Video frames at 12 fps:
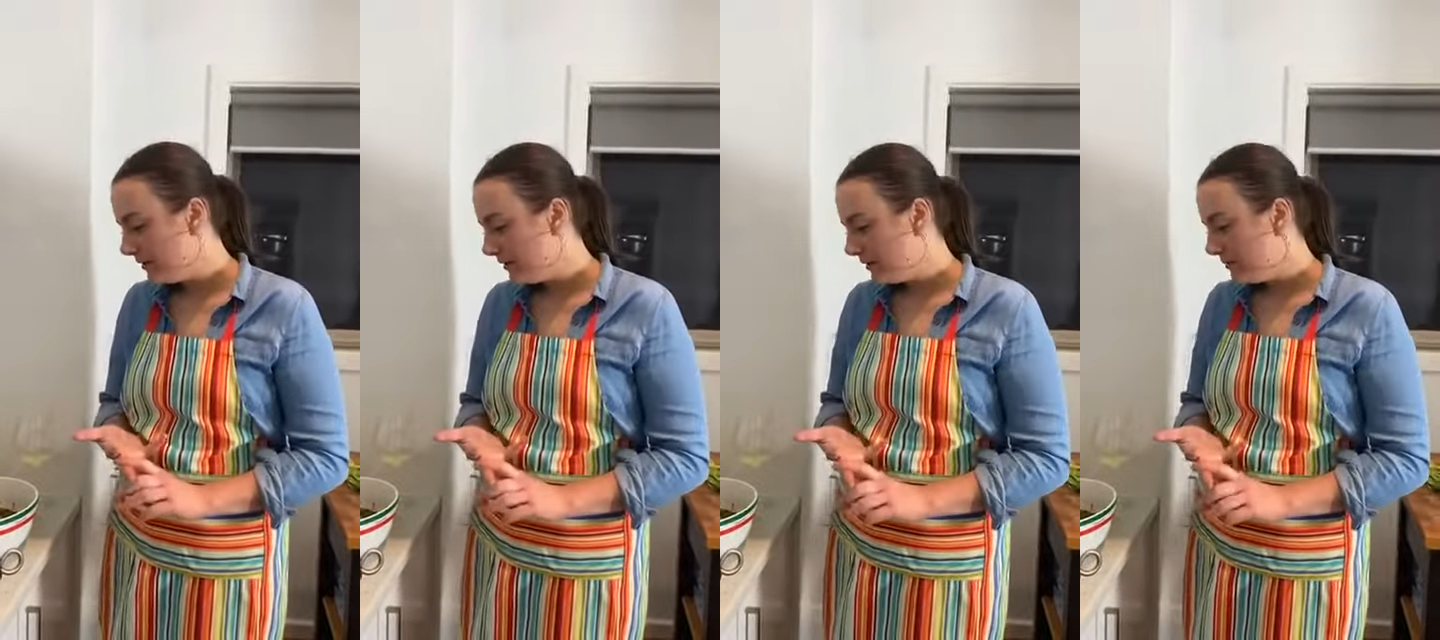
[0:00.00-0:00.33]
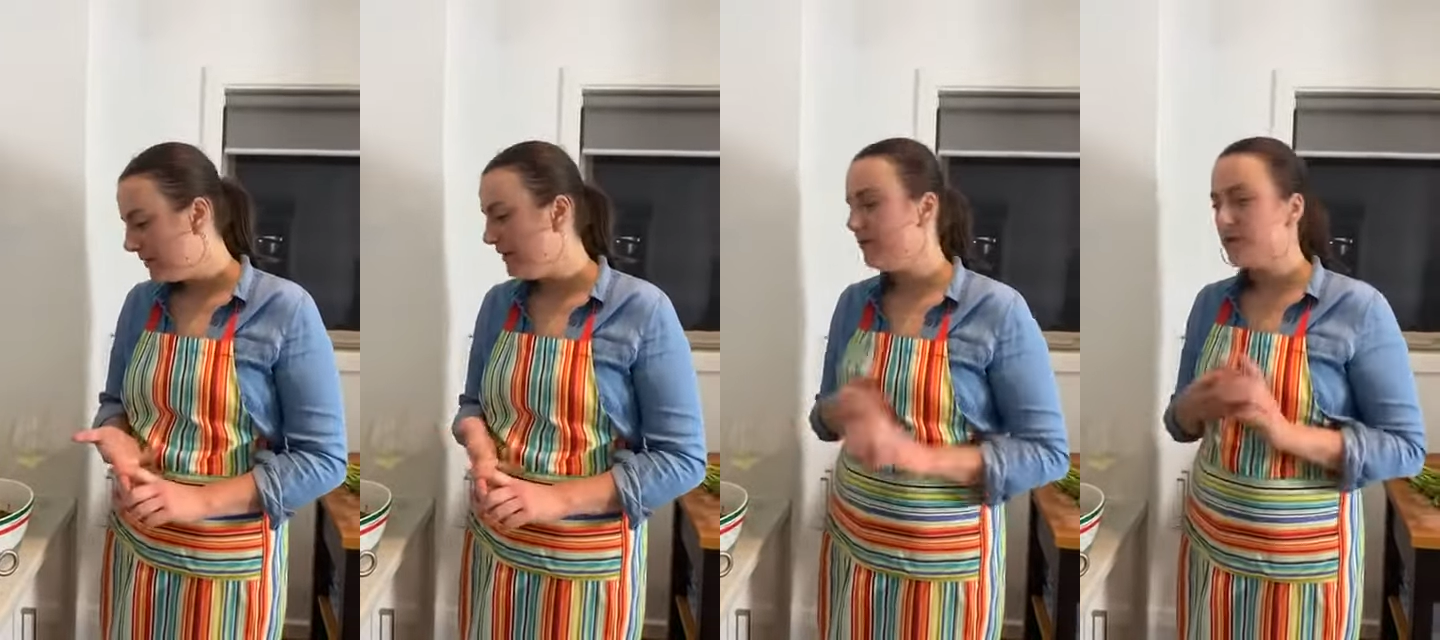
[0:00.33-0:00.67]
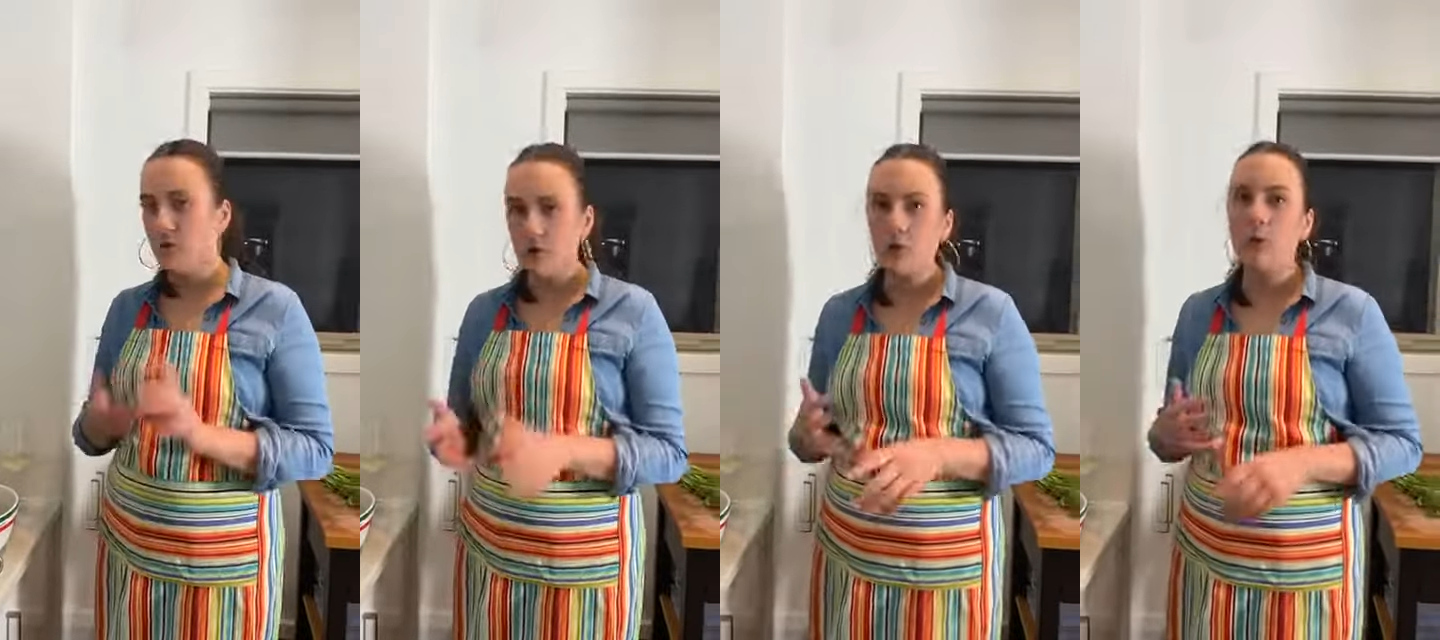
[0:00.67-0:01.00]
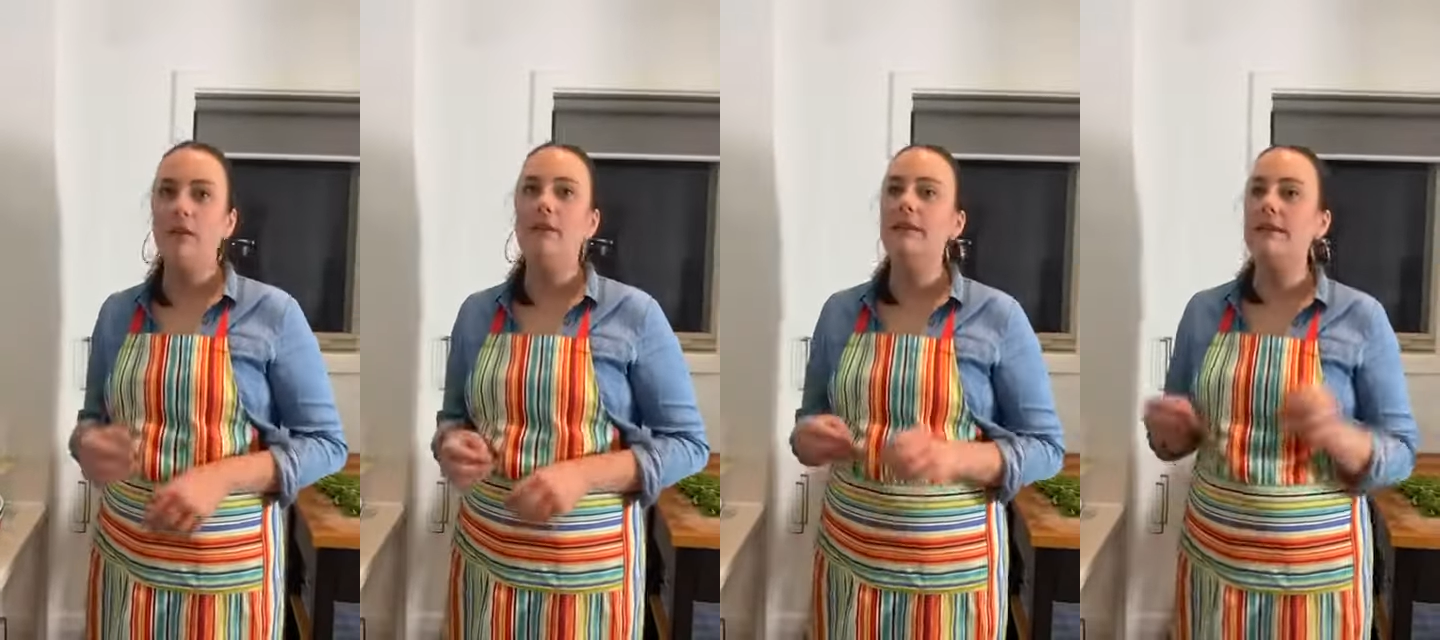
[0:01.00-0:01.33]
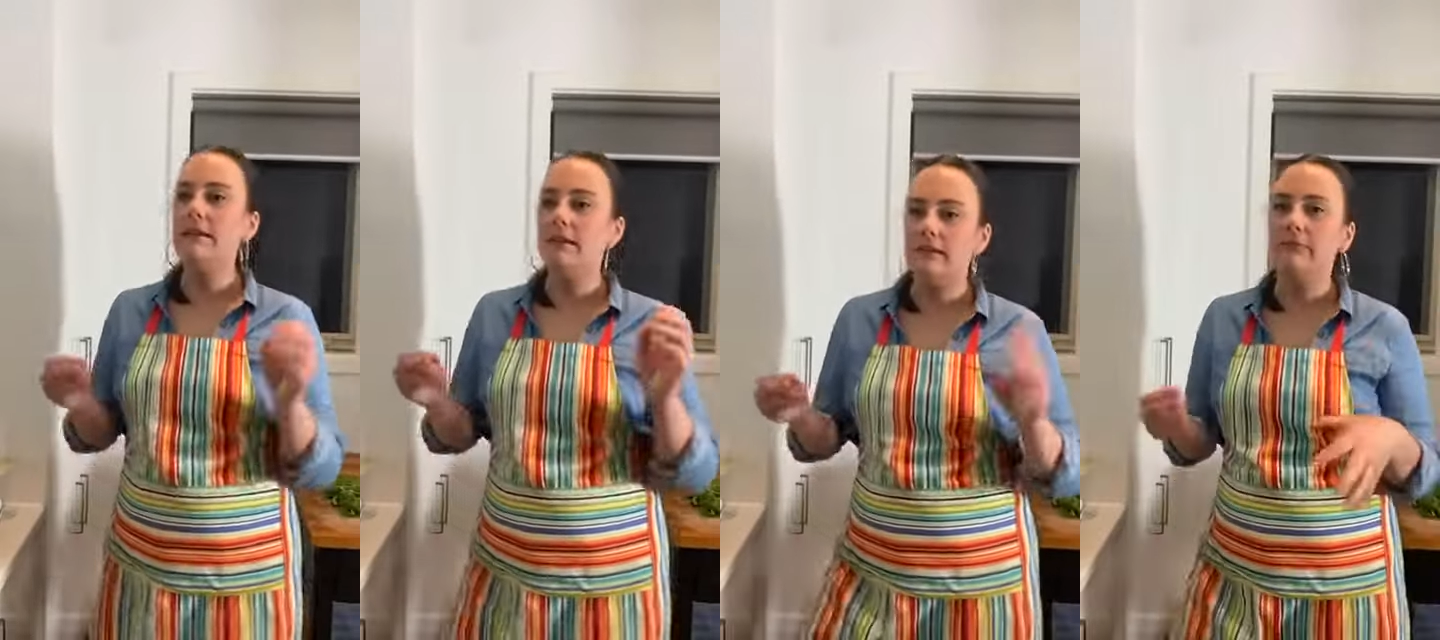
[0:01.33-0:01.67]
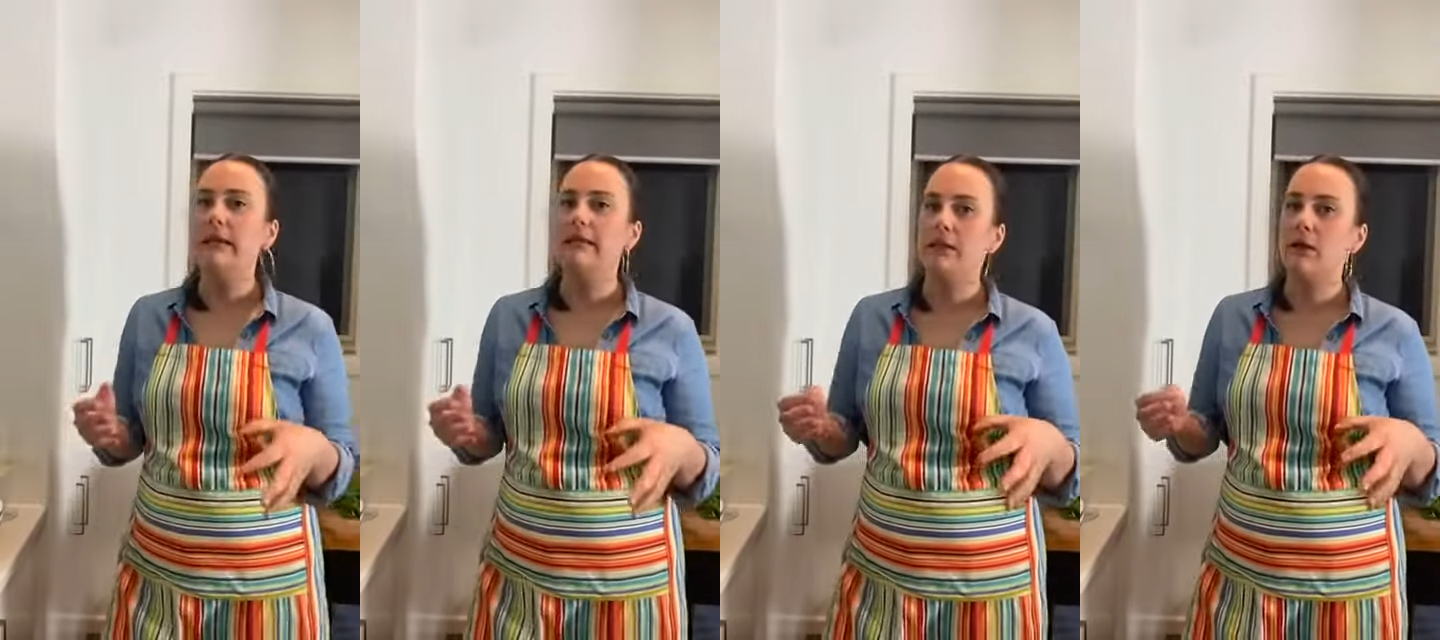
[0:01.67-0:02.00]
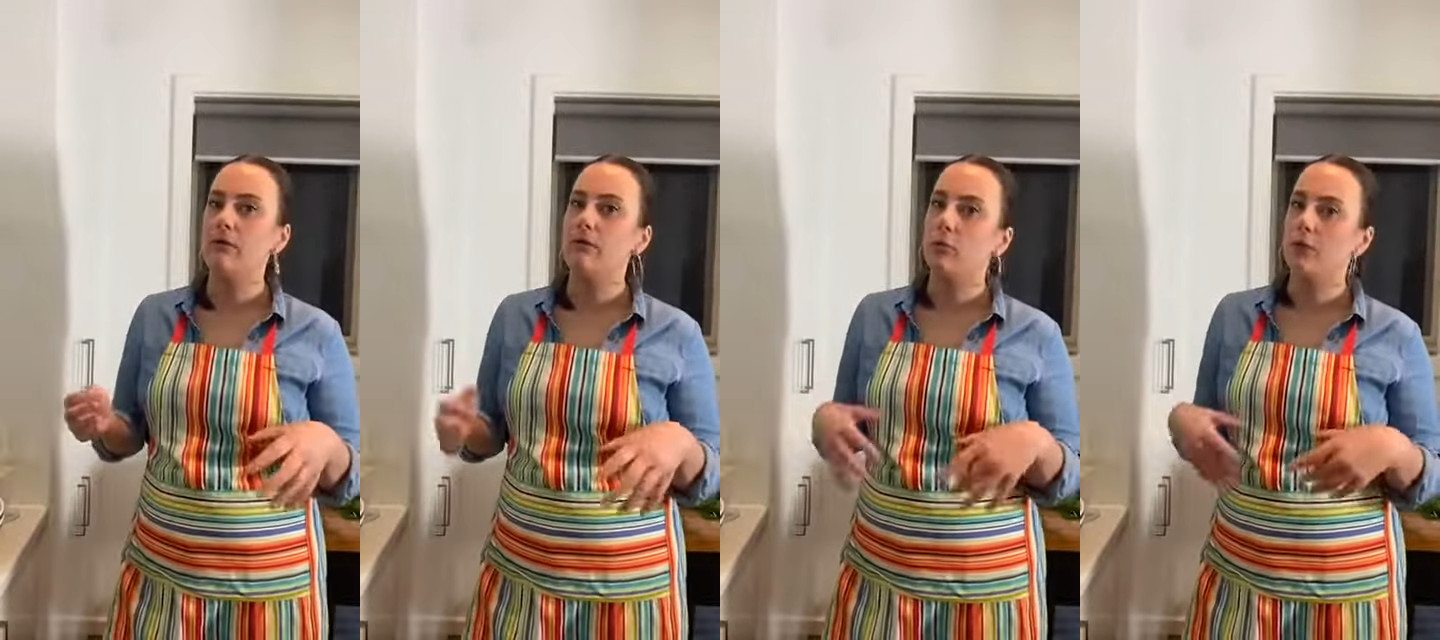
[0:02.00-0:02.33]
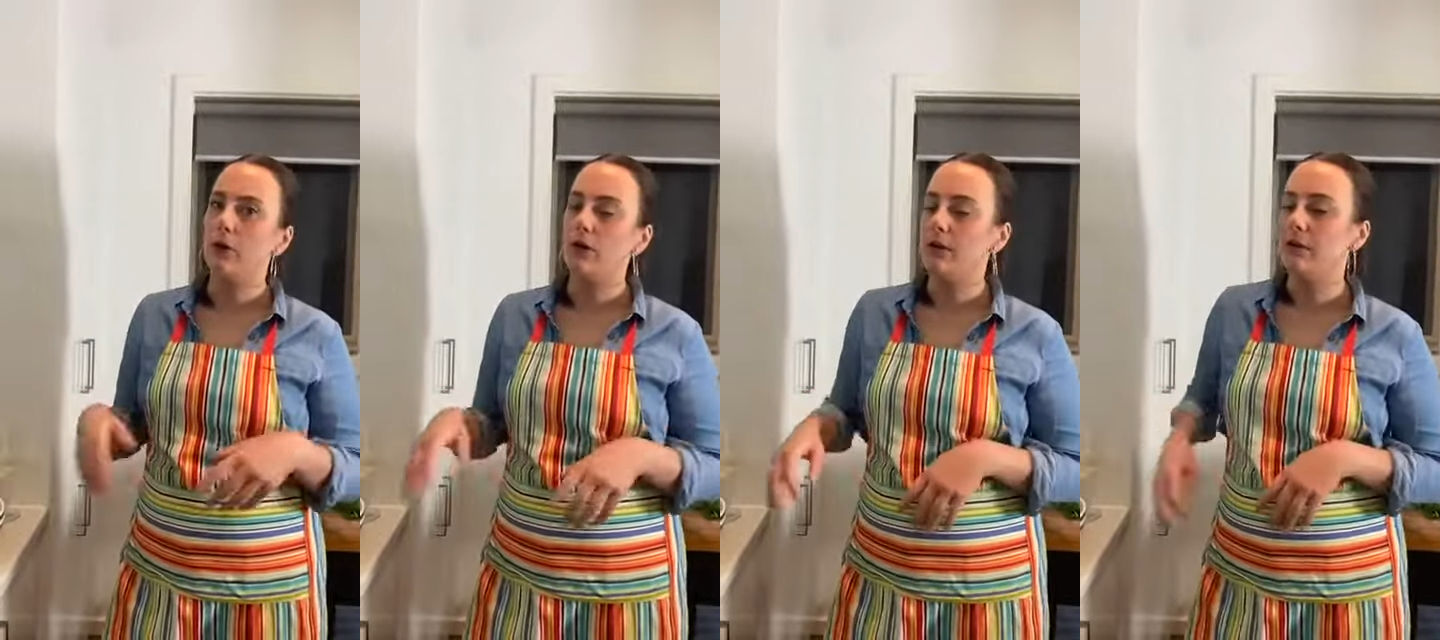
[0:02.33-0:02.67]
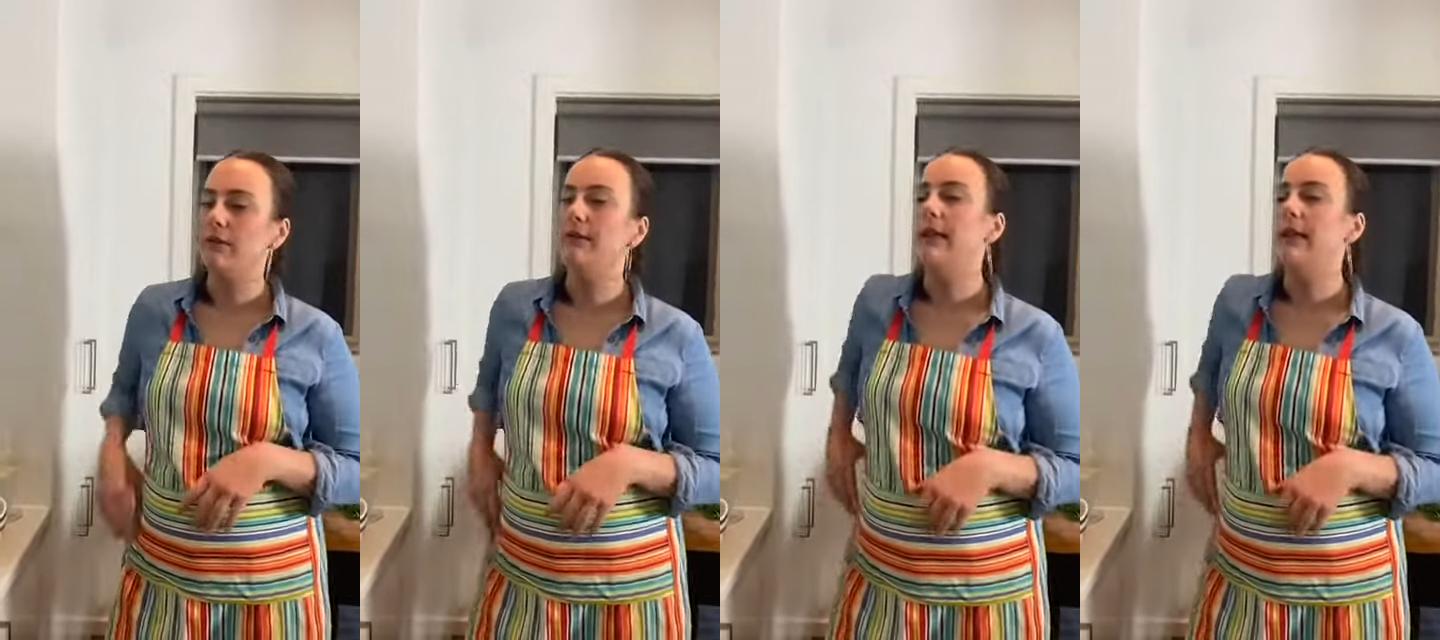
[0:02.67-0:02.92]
But if it's good quality, less water content,